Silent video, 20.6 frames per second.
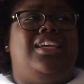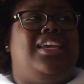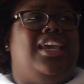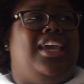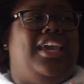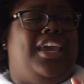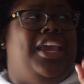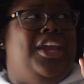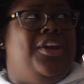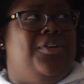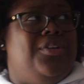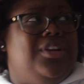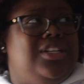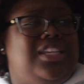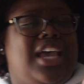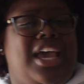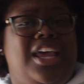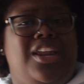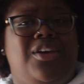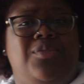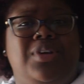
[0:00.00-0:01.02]
get
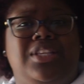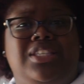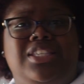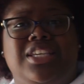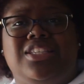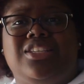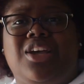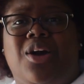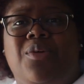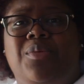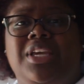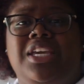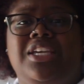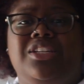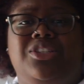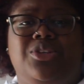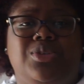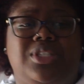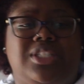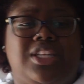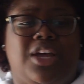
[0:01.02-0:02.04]
irritated with Cisco when he
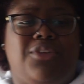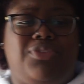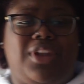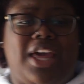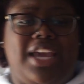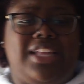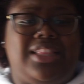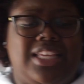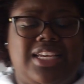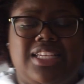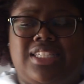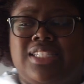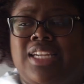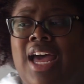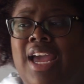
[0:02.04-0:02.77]
do stuff like this.